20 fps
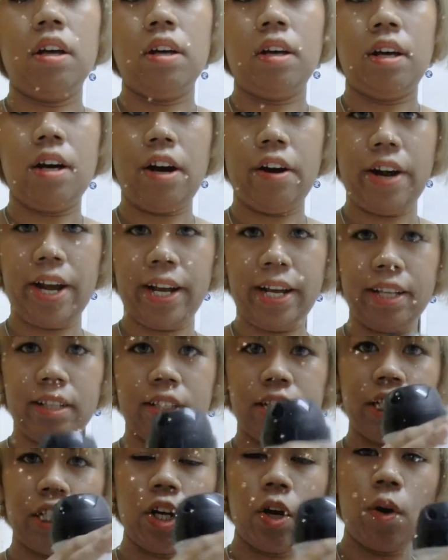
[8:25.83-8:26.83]
Alright,
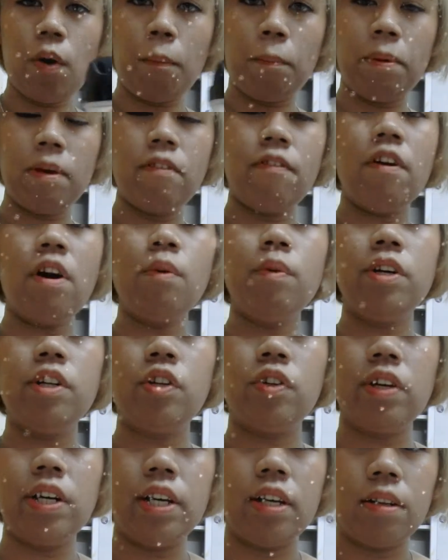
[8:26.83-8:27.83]
so before we
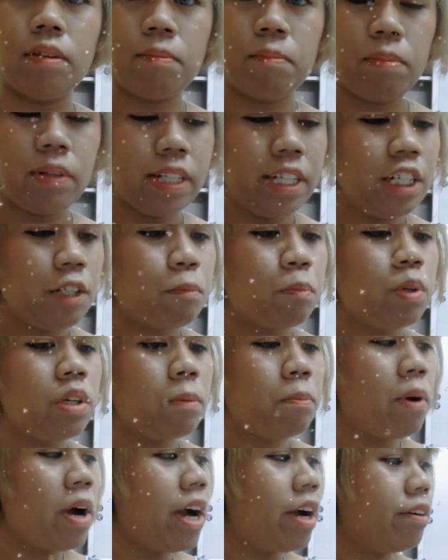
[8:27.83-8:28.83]
drink, please
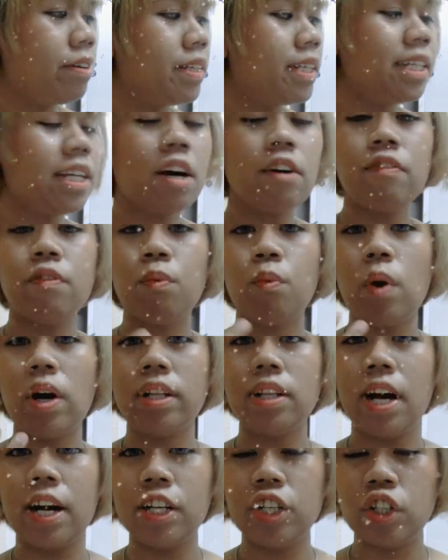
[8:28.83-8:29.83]
prepare yourself
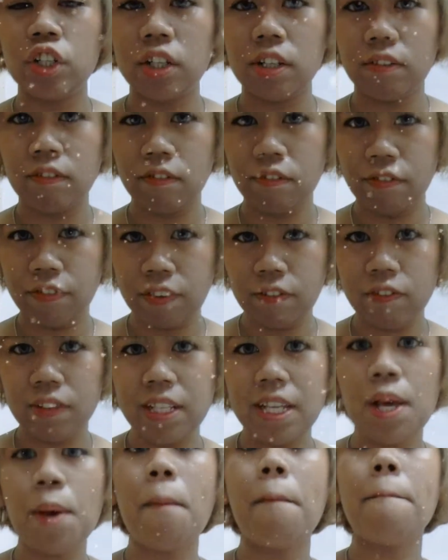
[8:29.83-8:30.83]

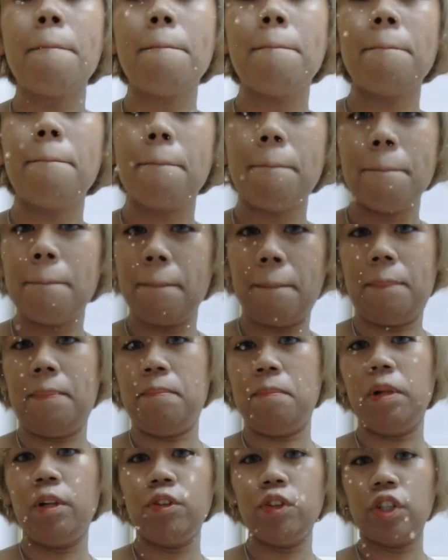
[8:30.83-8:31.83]
150
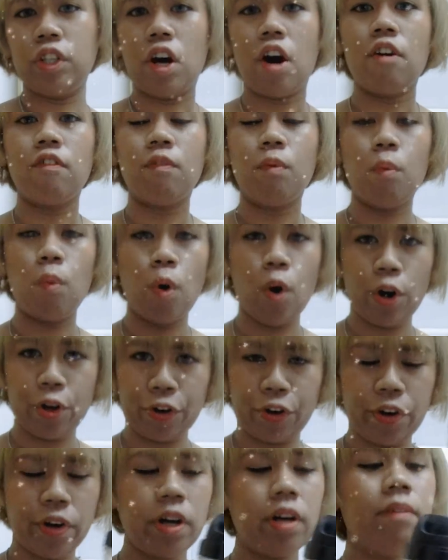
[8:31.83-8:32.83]
ml of
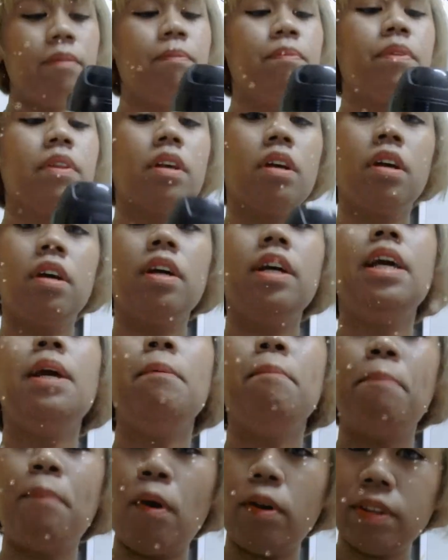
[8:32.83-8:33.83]
water.
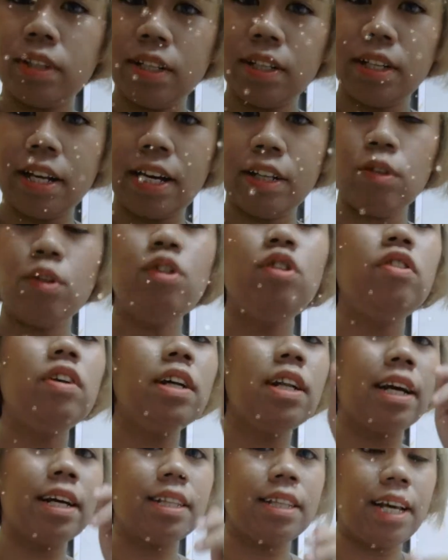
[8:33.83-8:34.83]
Important, don't
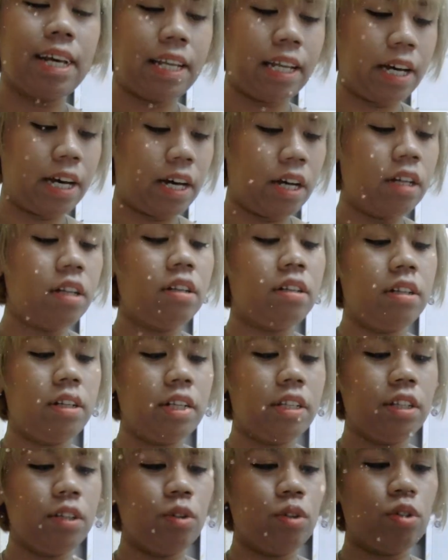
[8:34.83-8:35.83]
drink like that.
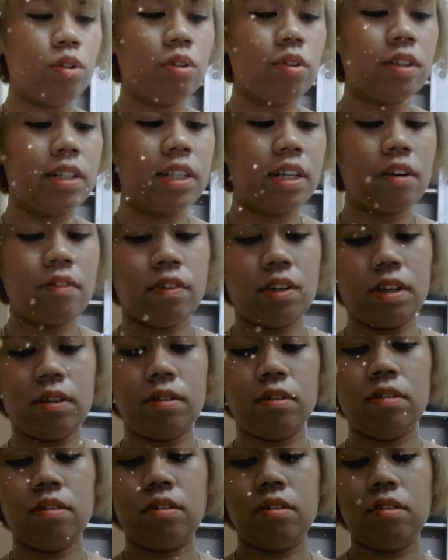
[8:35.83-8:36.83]
Later you choke yourself.
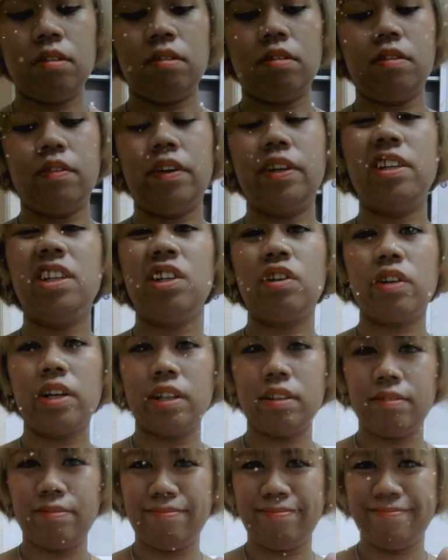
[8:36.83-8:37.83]
Very dry.
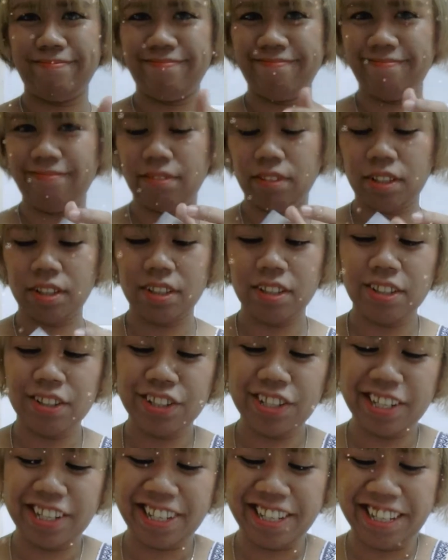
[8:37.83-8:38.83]

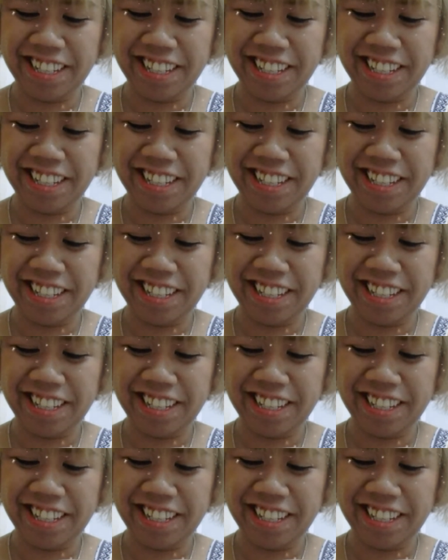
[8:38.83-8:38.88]
Okay.